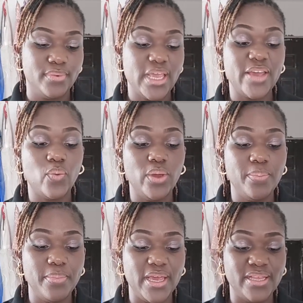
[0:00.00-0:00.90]

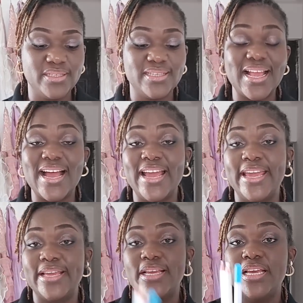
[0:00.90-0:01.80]
equipment
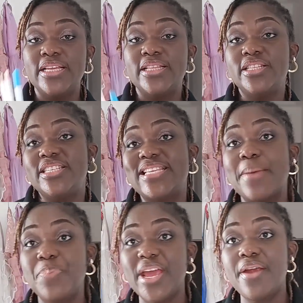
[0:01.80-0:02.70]
like the
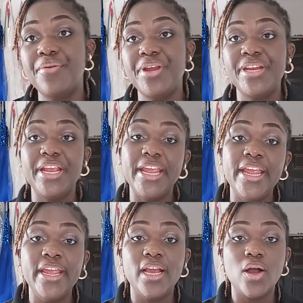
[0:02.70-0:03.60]
disappearing
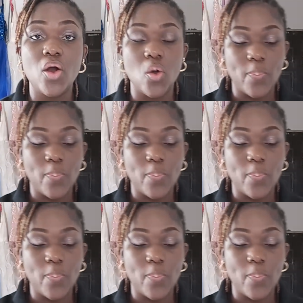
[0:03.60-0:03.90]
ink or